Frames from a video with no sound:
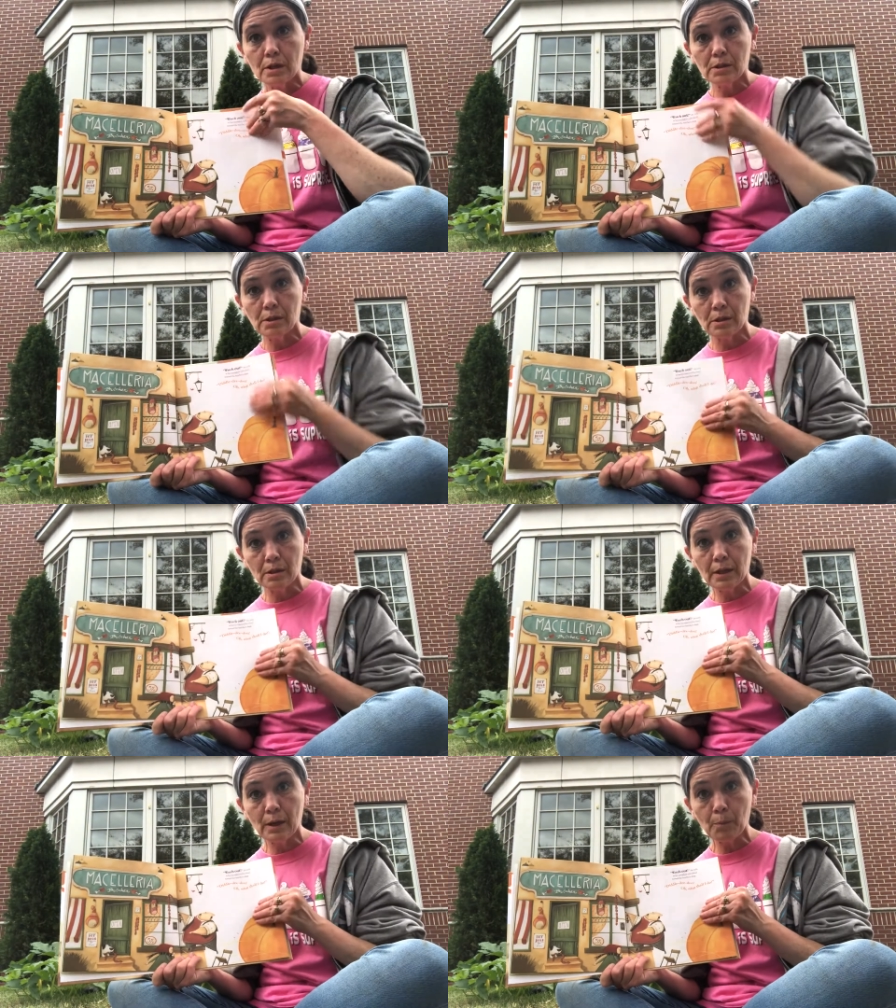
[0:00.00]
Is he
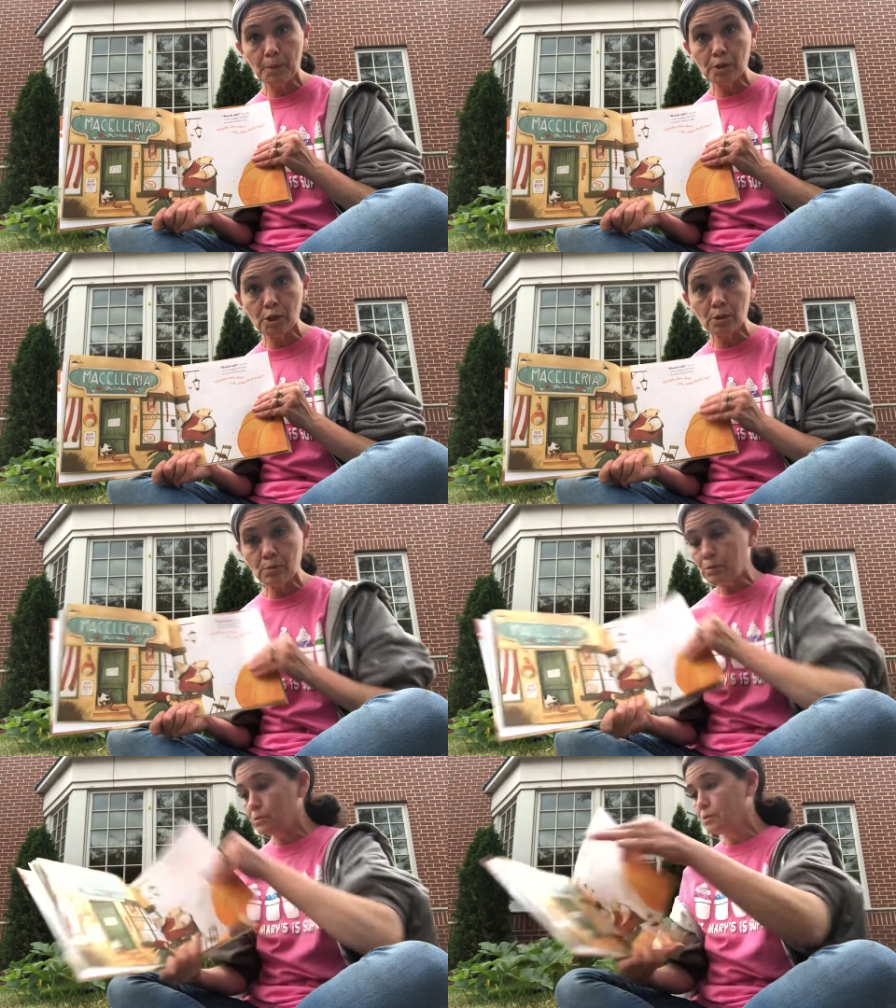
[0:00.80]
gonna help her too?
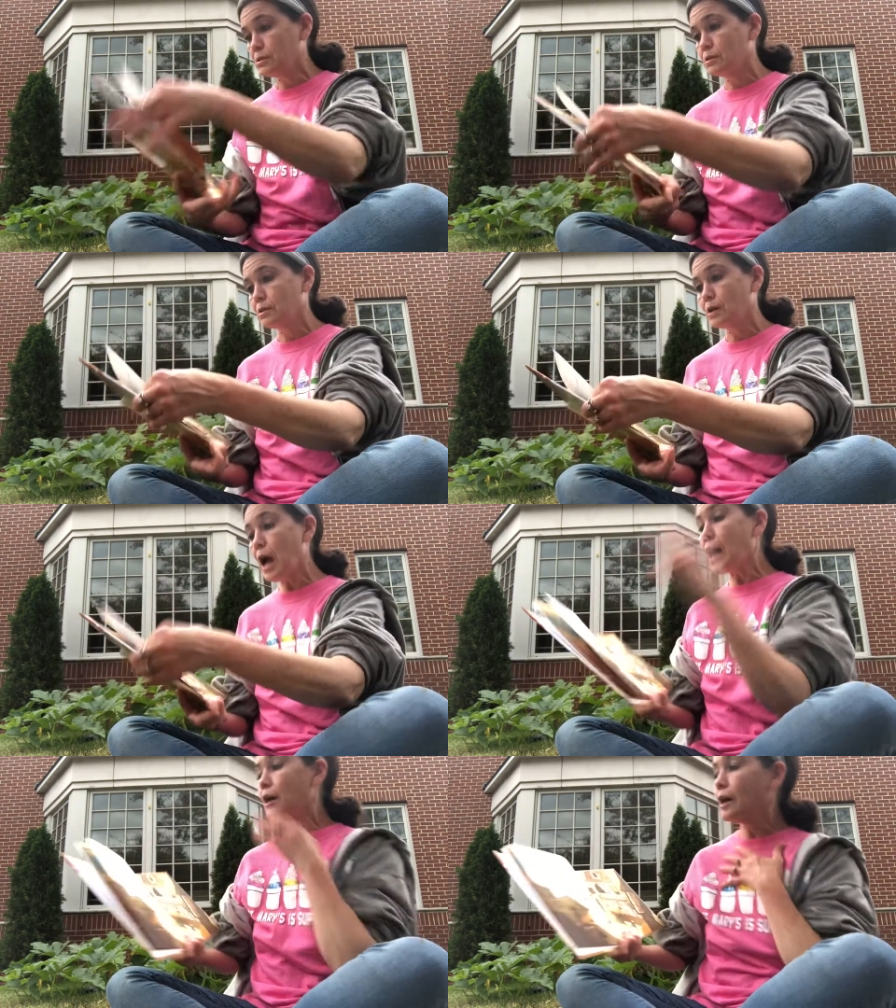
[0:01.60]

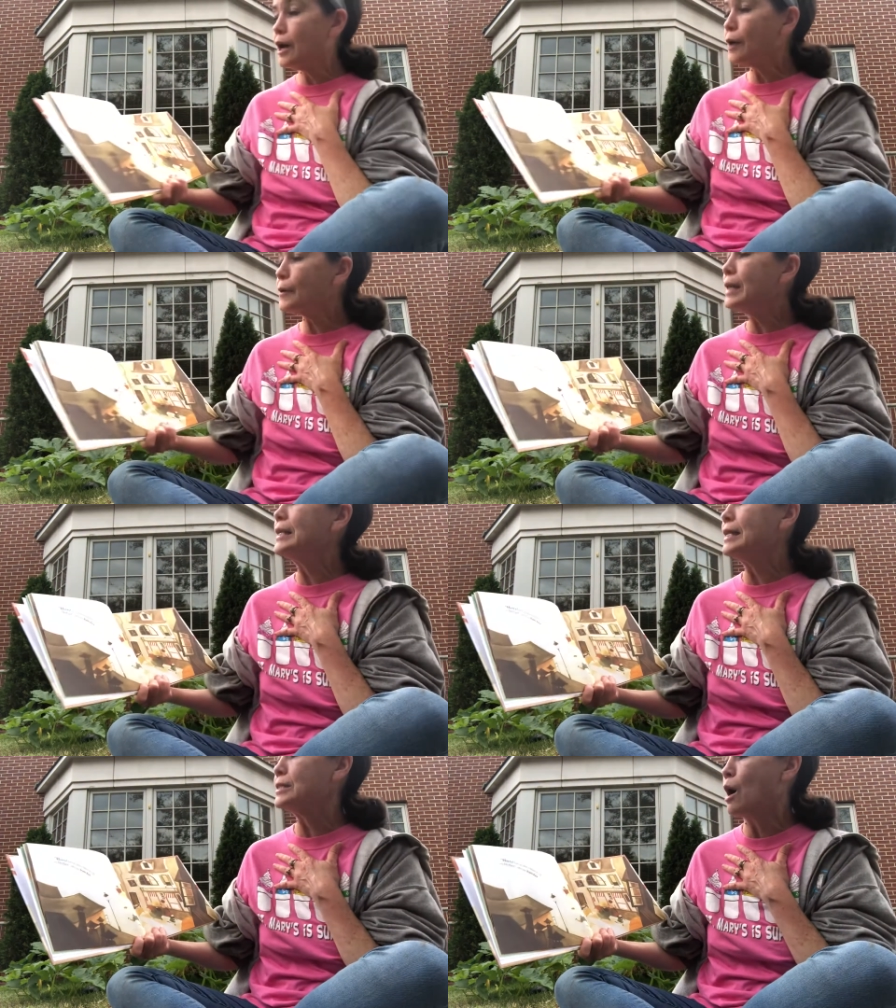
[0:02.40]
Ah, hurry,
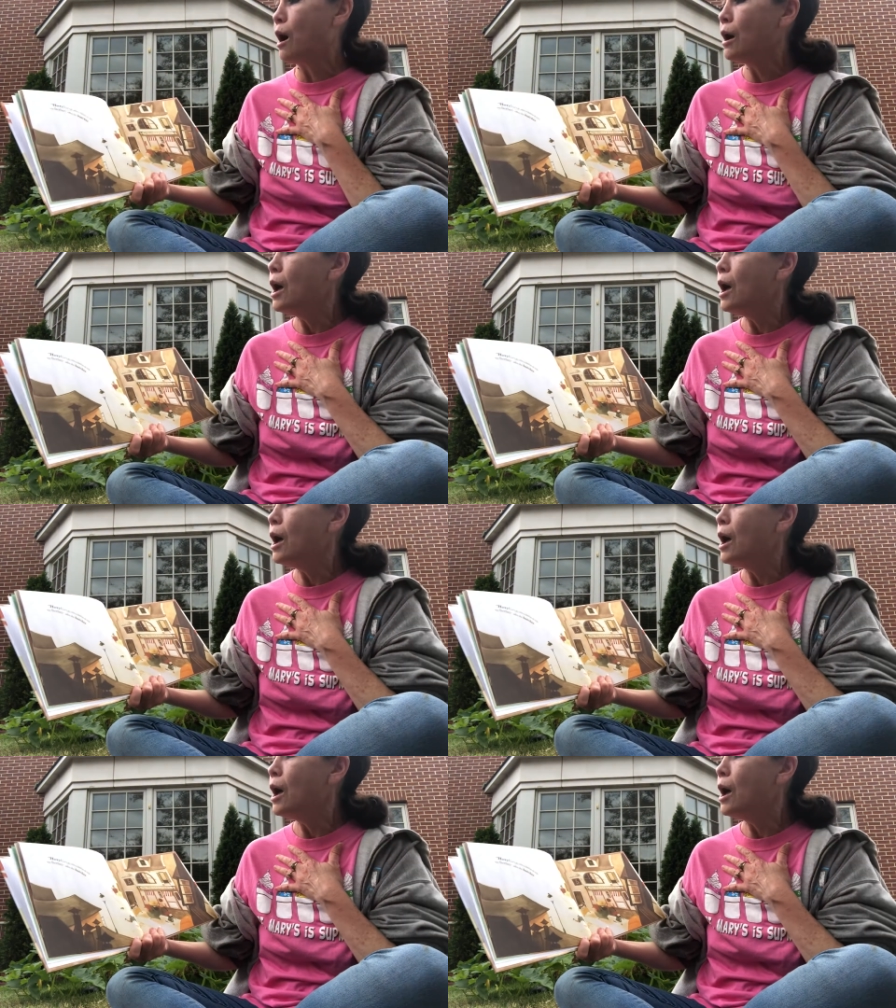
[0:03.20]
let's, all,